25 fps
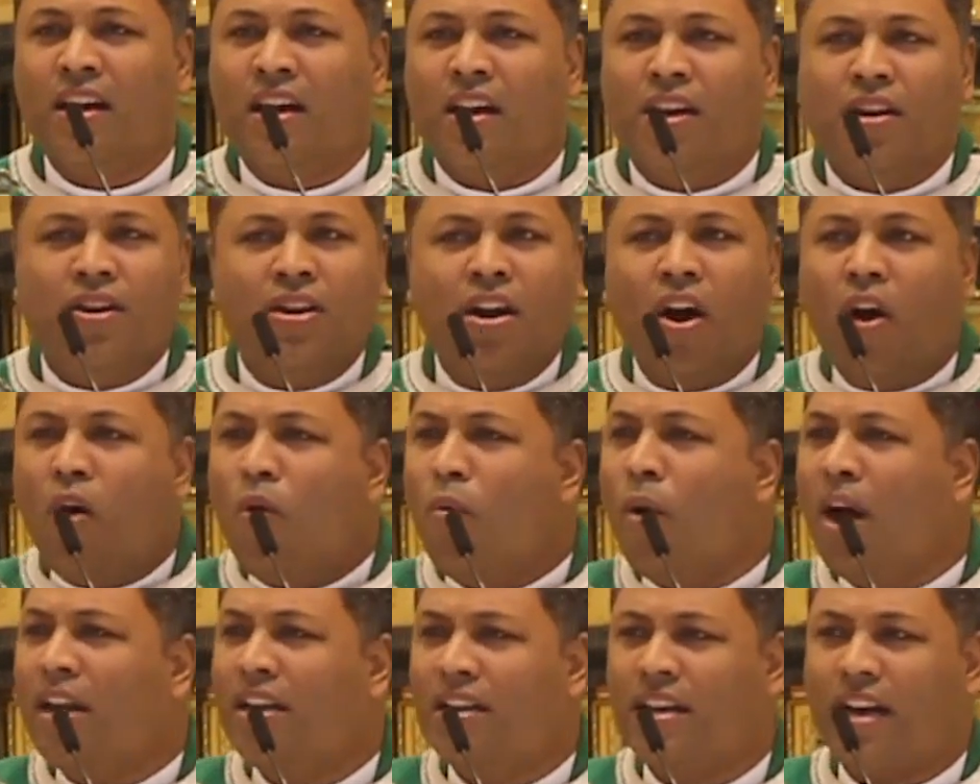No
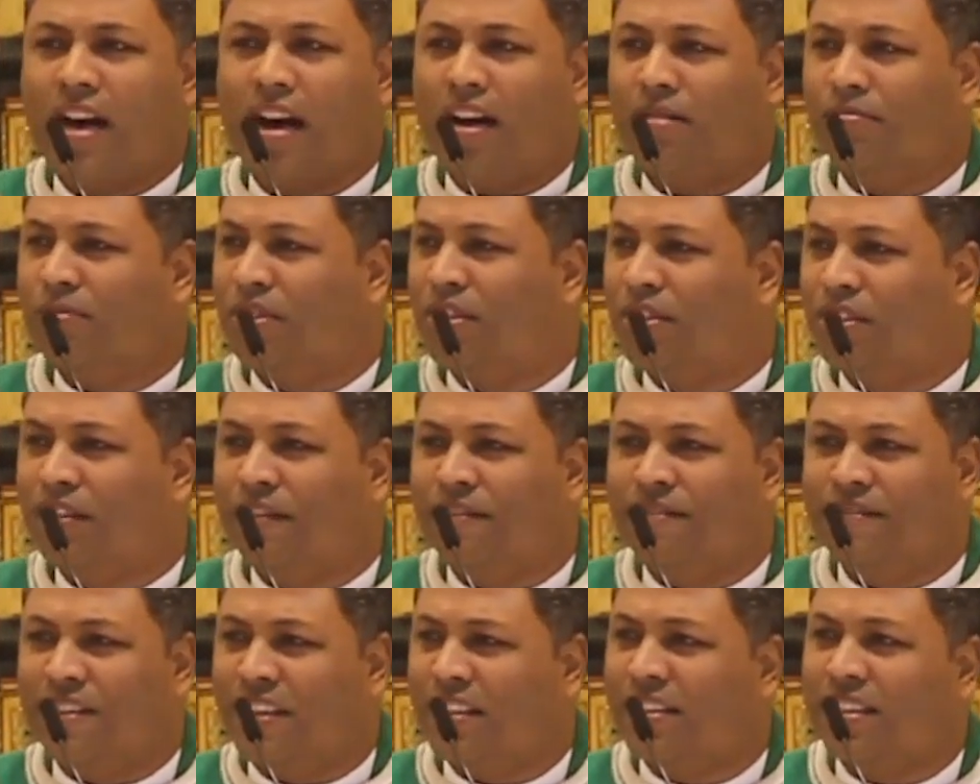one comes to
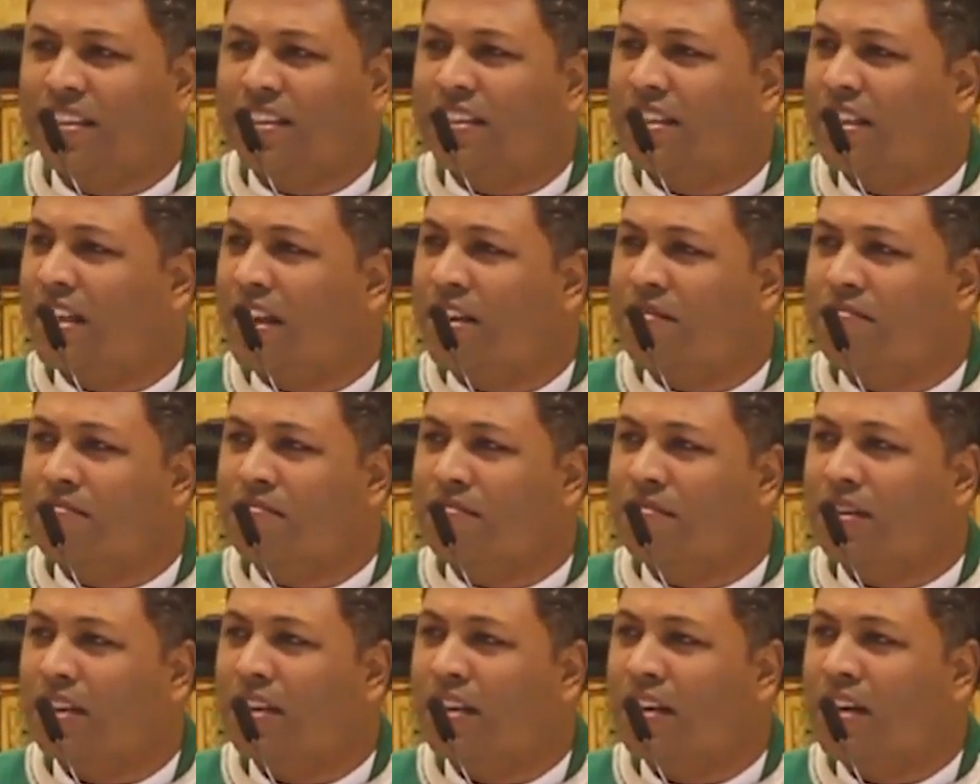visit
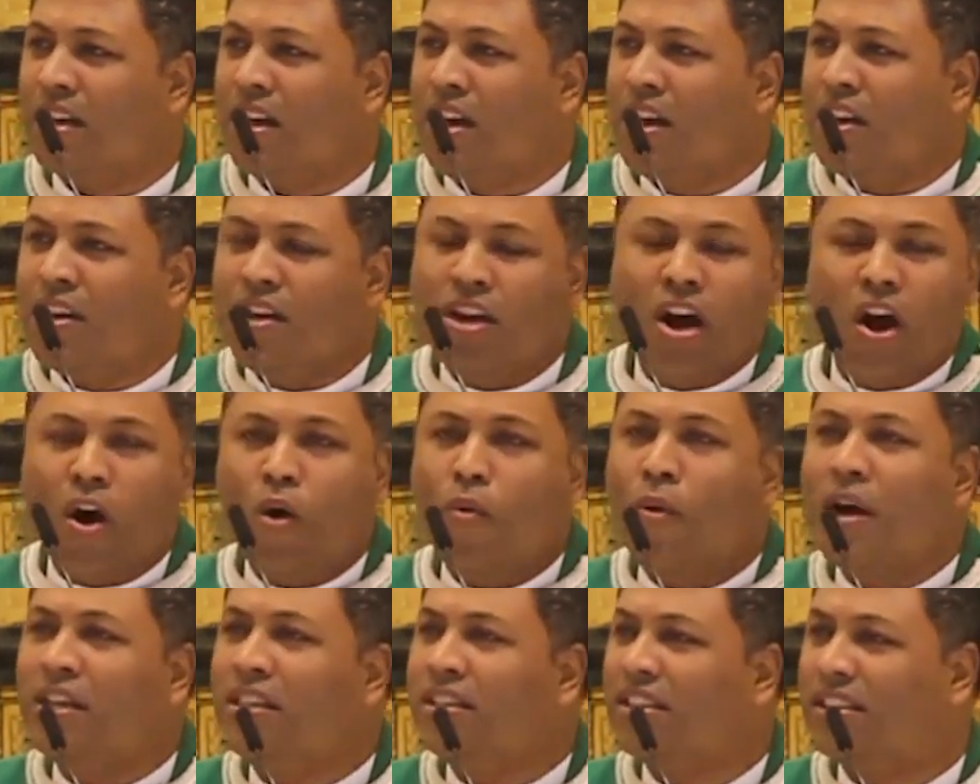him.
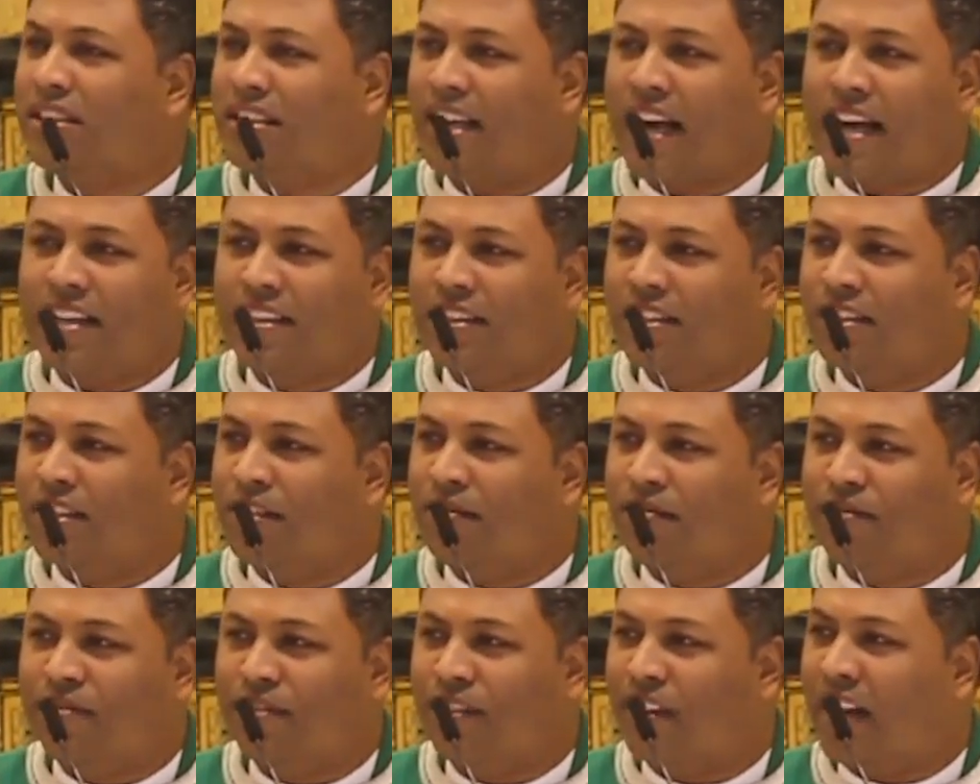No one sends
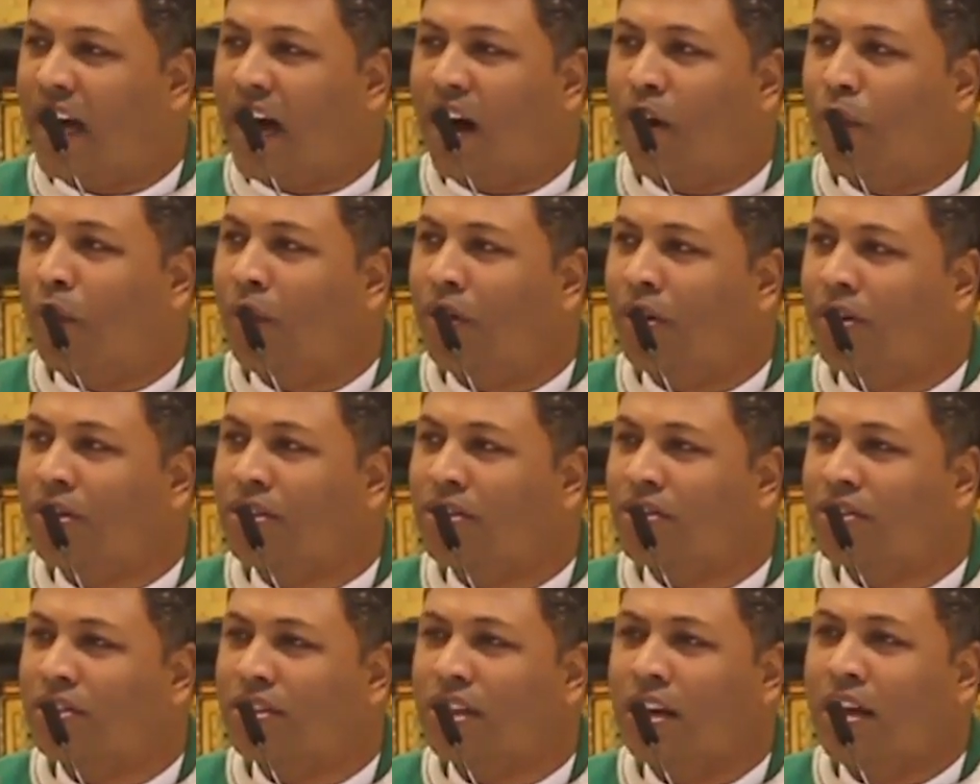him
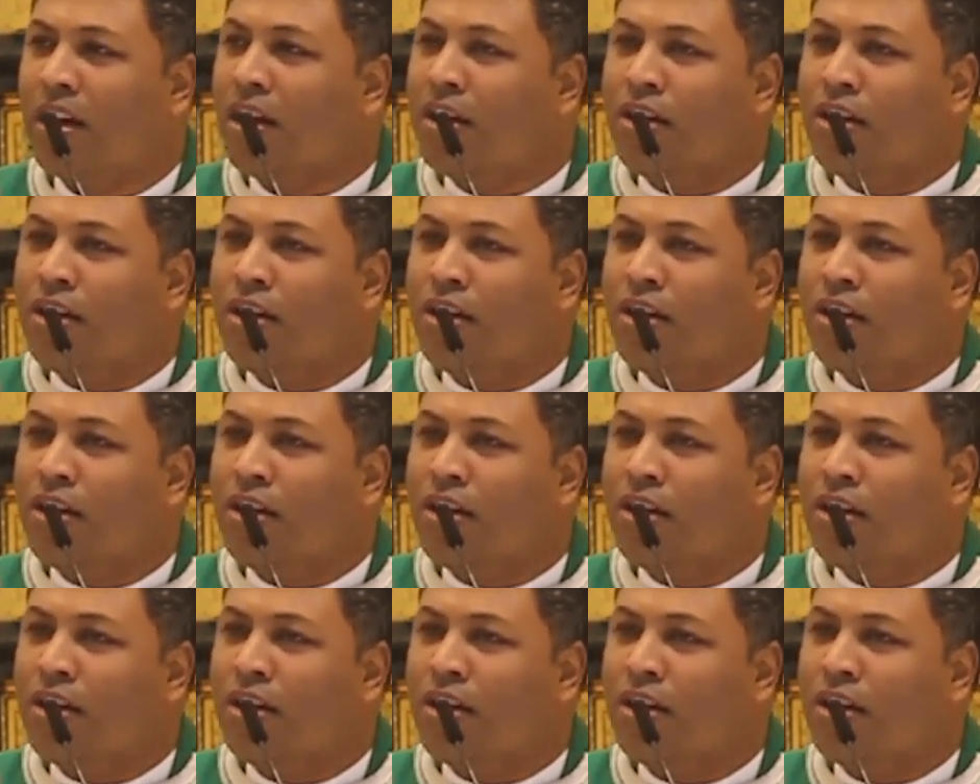flowers.